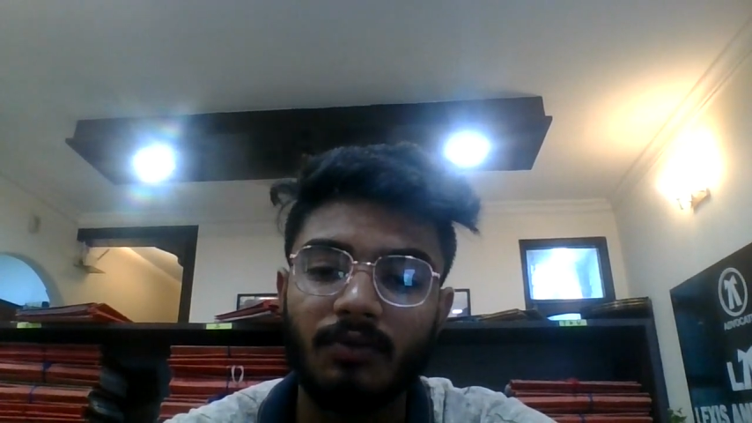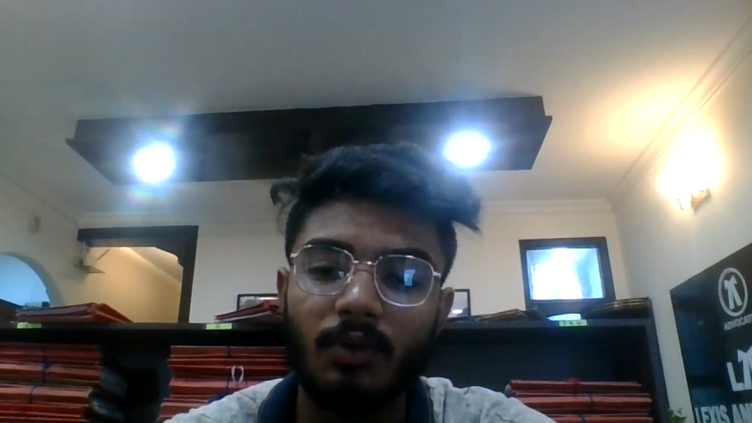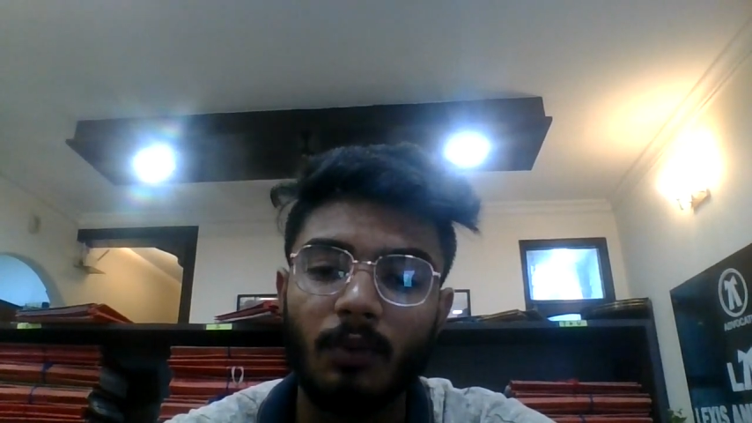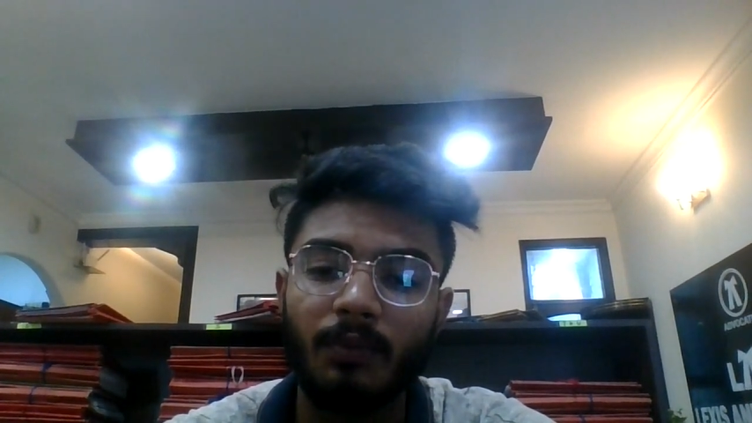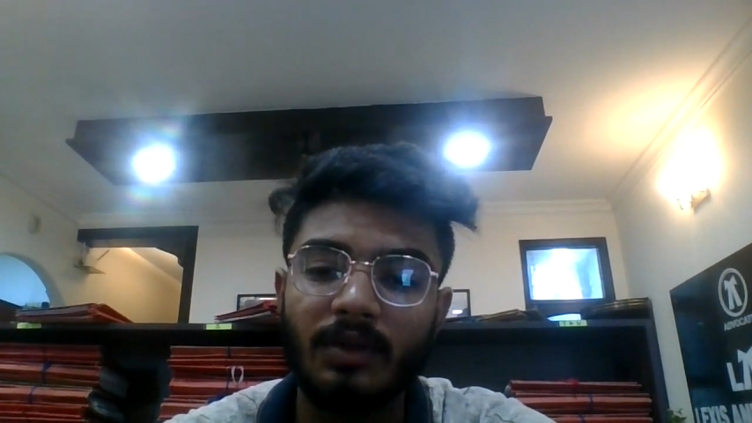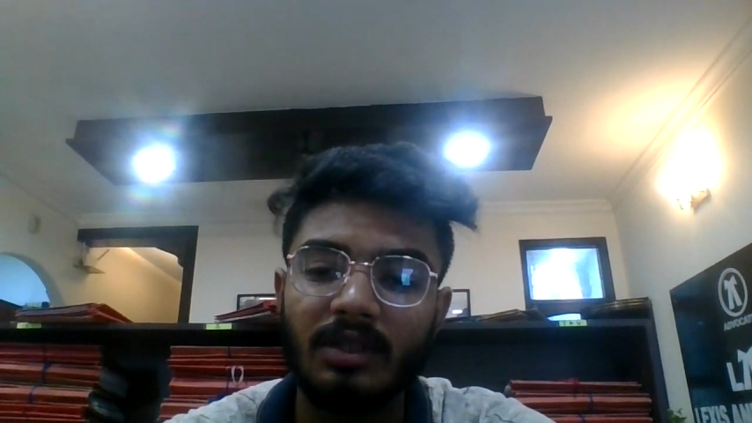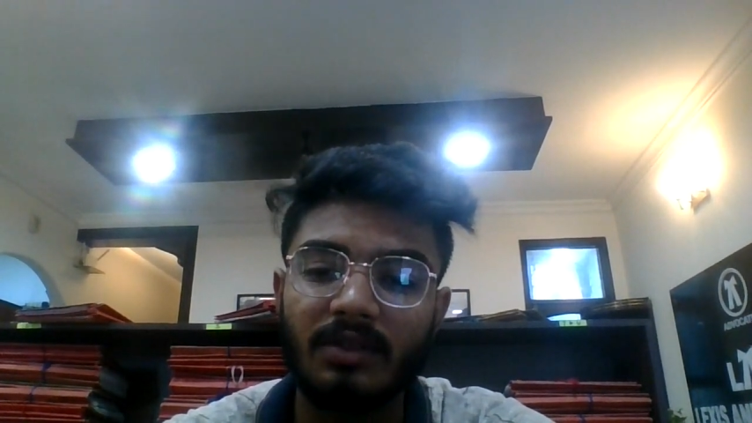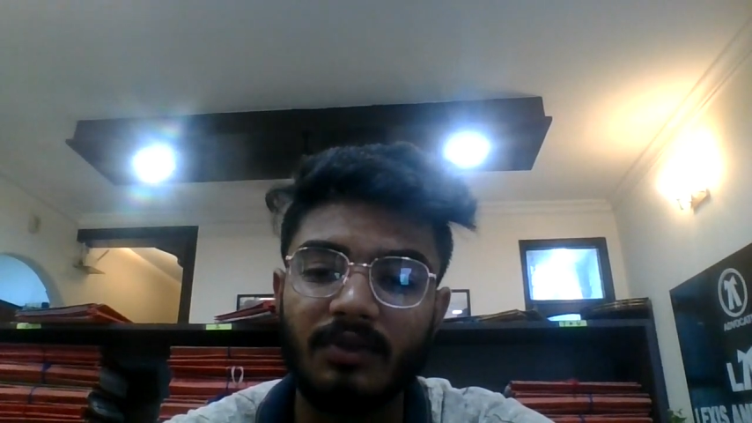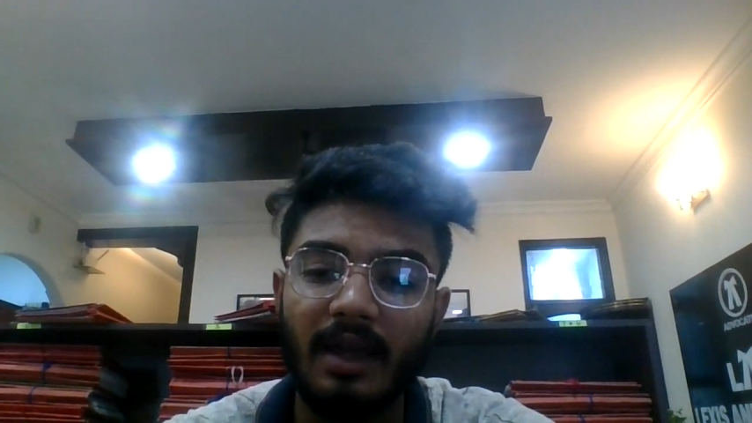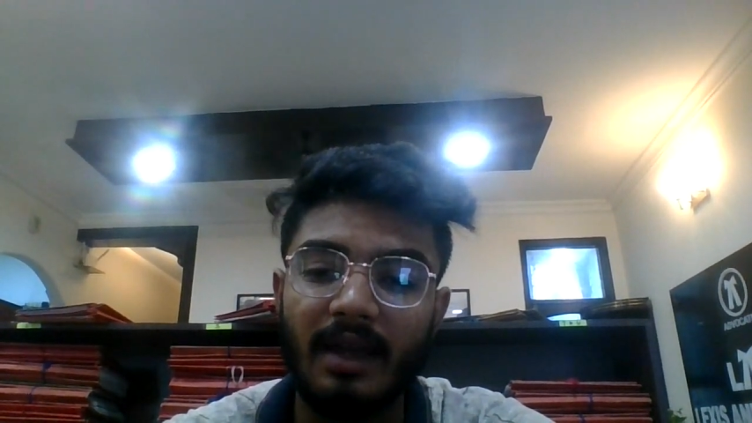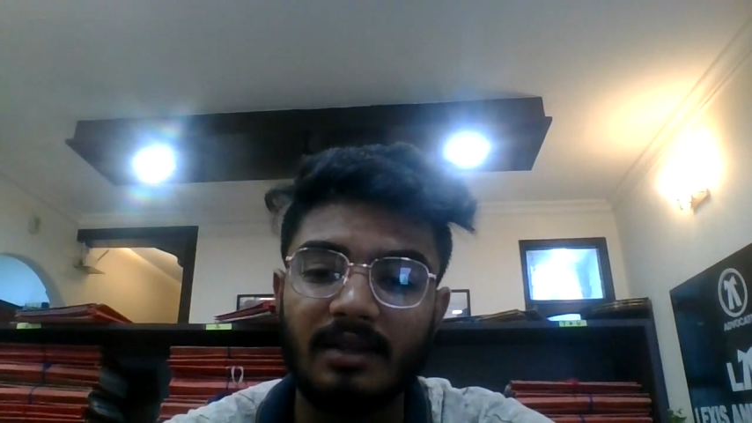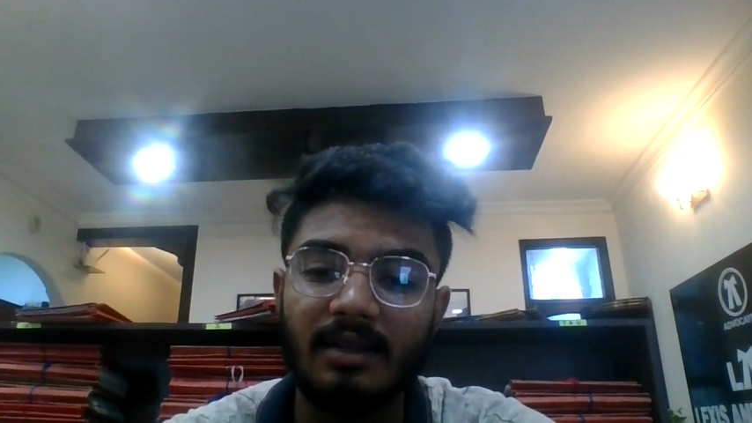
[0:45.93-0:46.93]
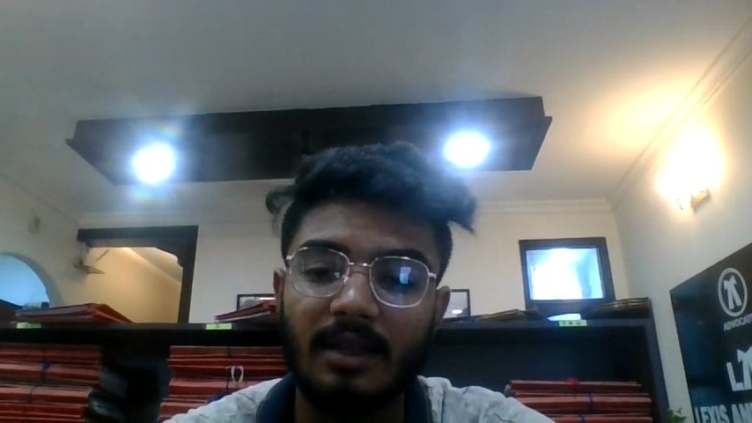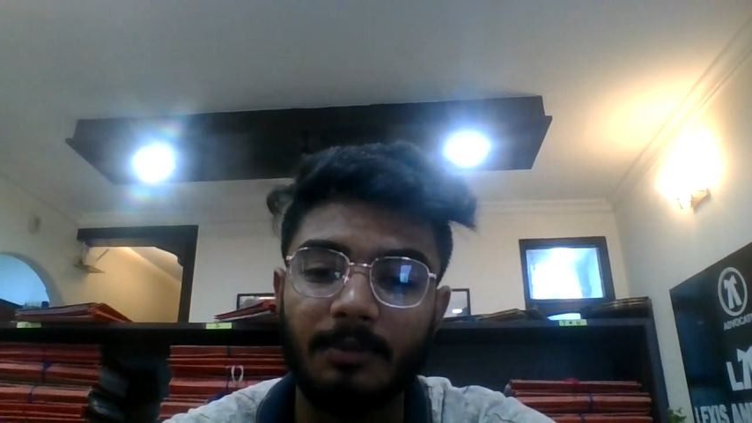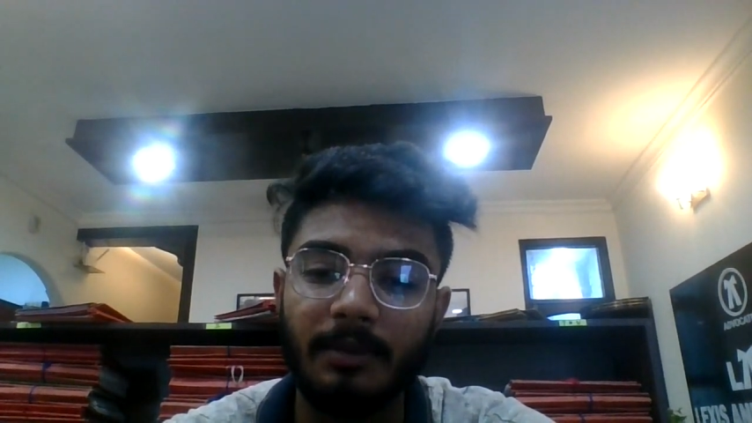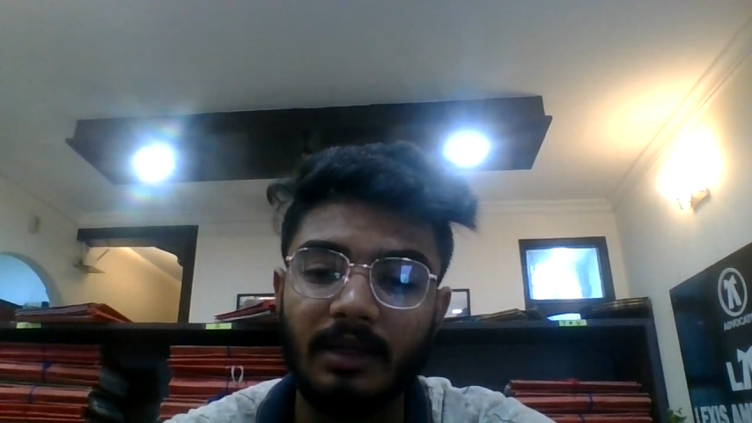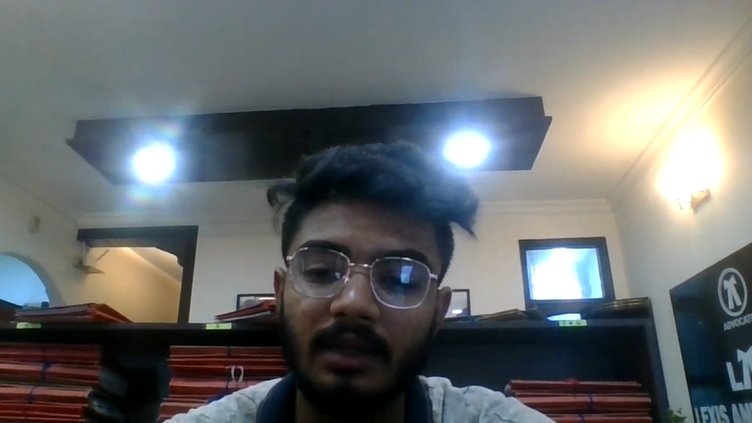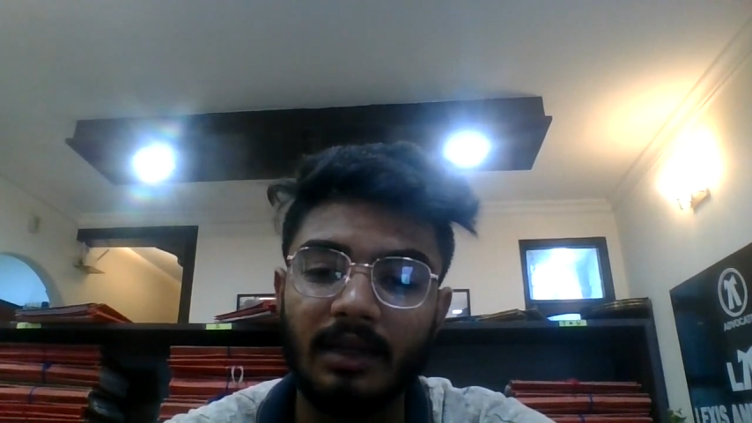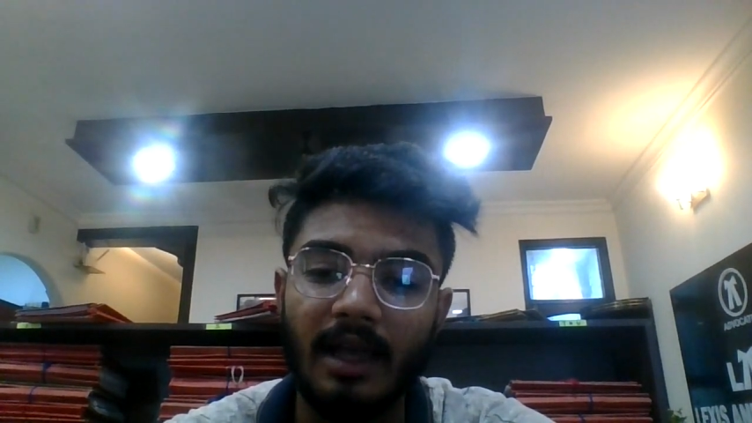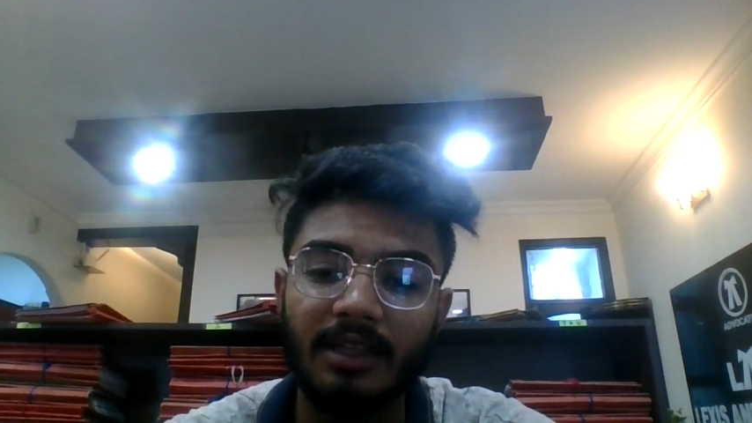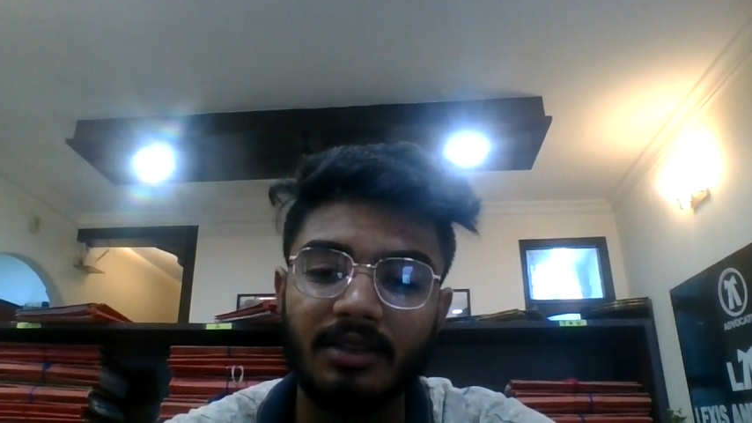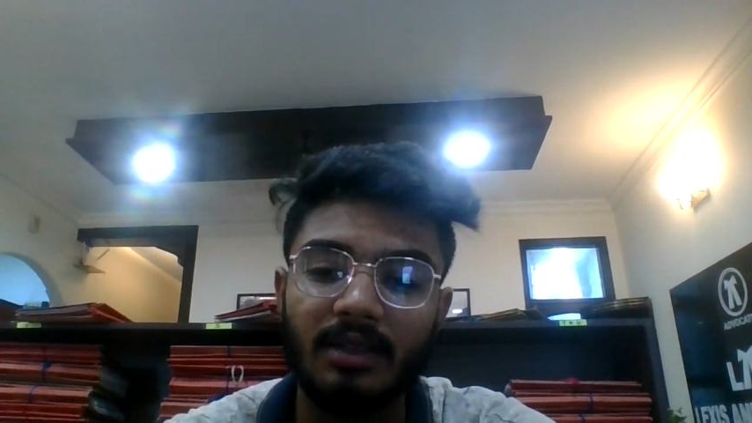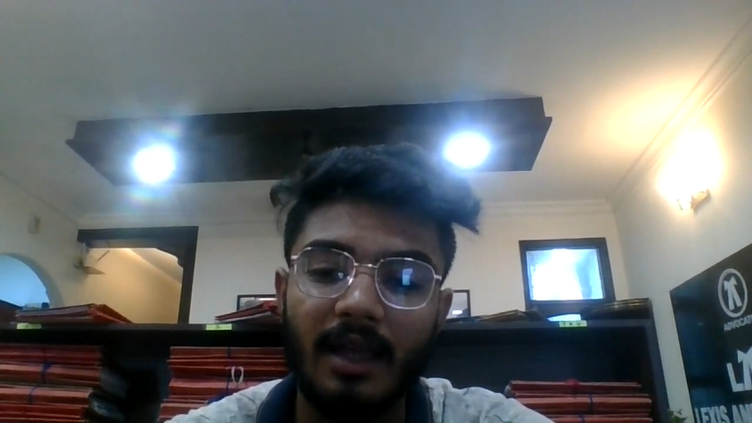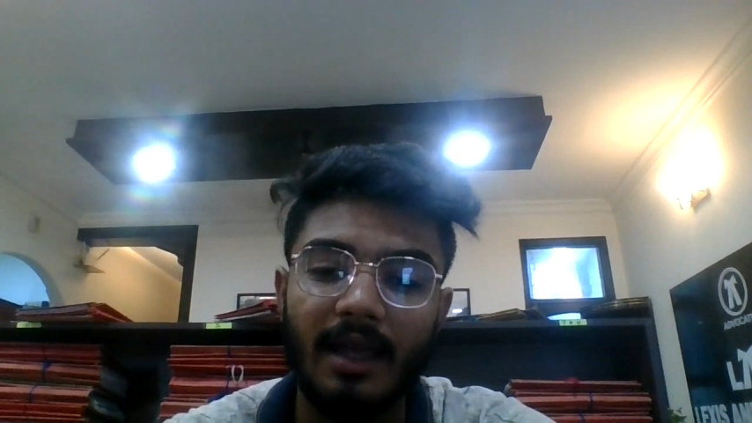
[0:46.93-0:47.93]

from which an appeal lies,